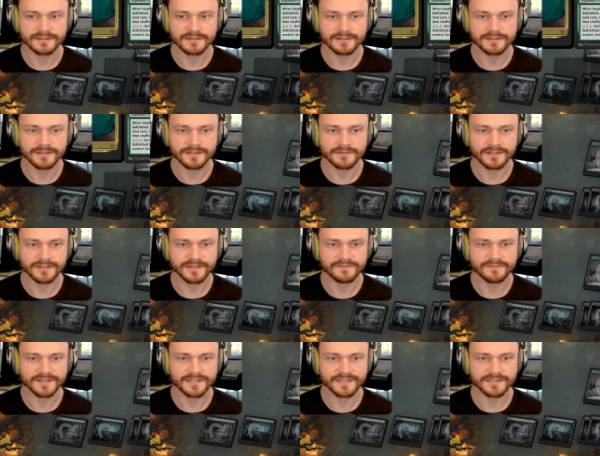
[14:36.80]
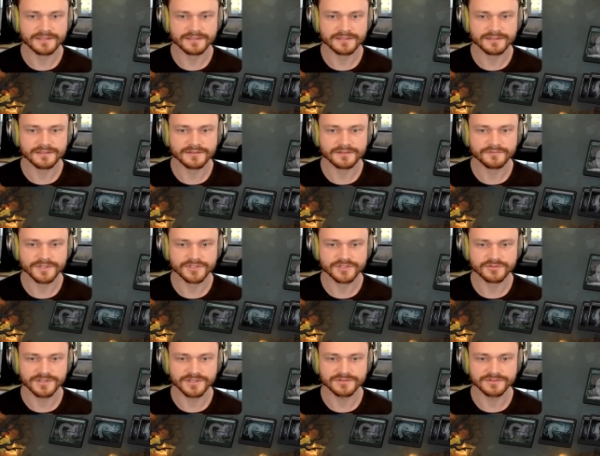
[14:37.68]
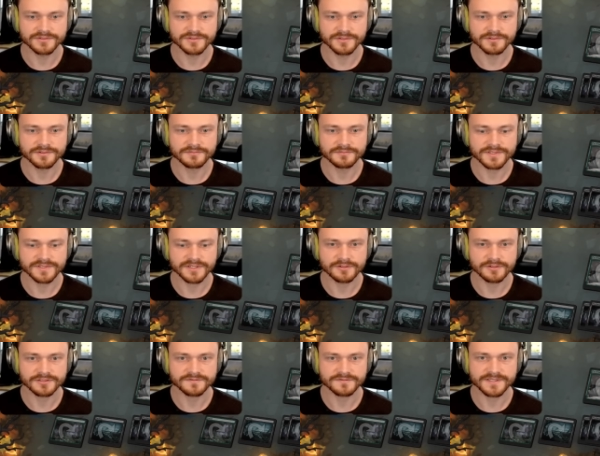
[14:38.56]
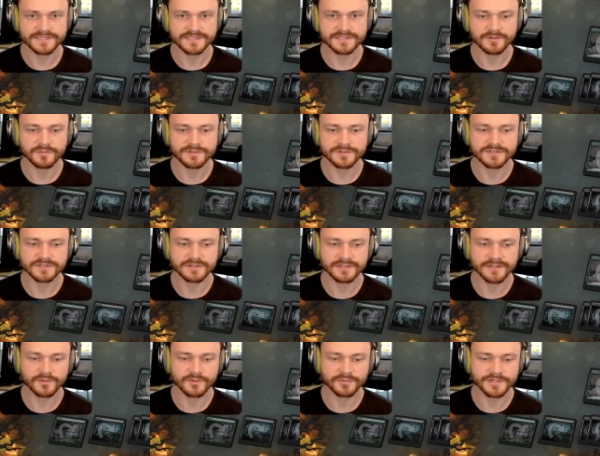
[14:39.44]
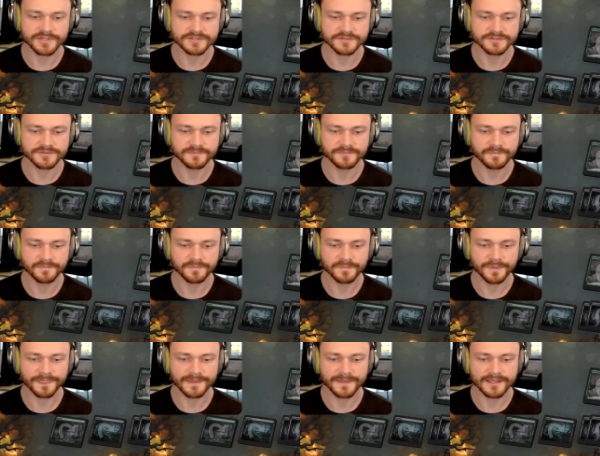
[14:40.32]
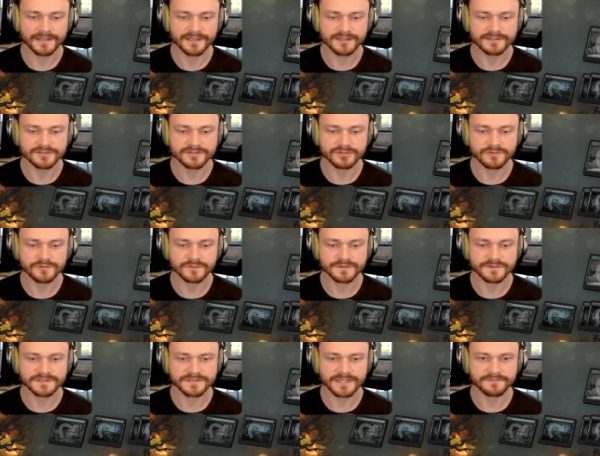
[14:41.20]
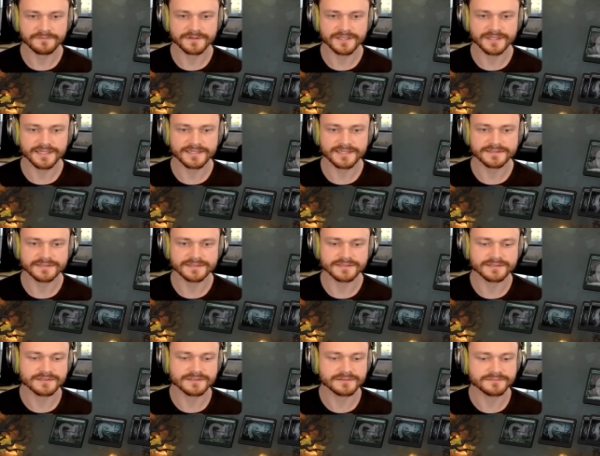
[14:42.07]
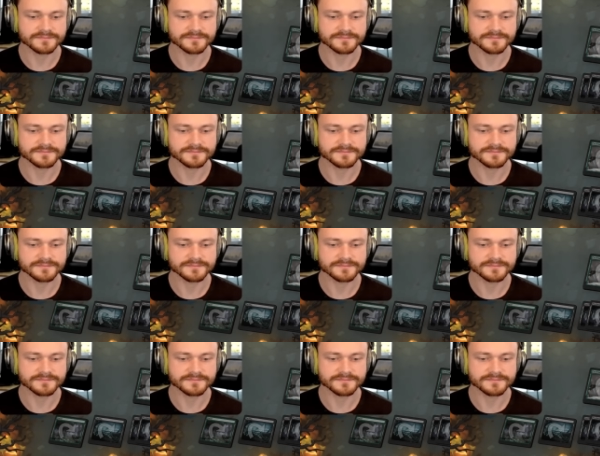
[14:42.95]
They don't have any reach creatures, though. So the Archfiend still puts on lethal pressure. Don't know if we'll have time for the Nexus.